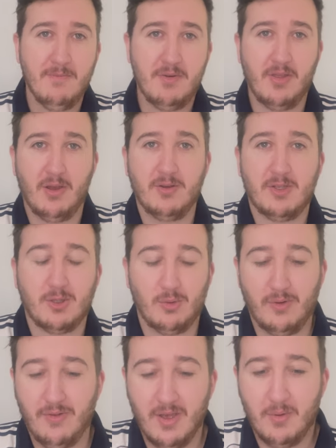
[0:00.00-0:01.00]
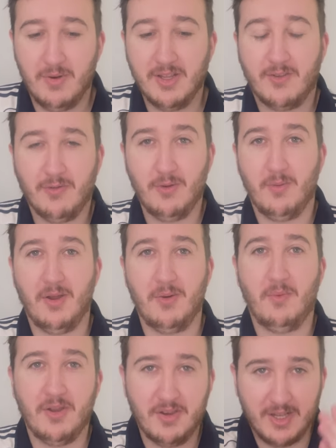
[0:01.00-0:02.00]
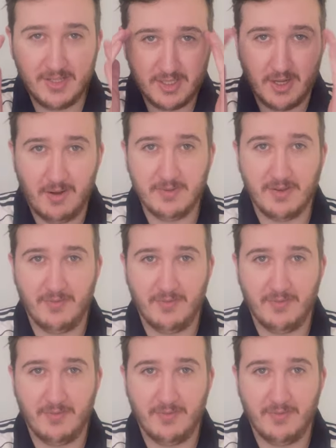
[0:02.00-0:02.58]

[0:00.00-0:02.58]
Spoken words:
but those sort of, when he's through 1-on-1 and has time to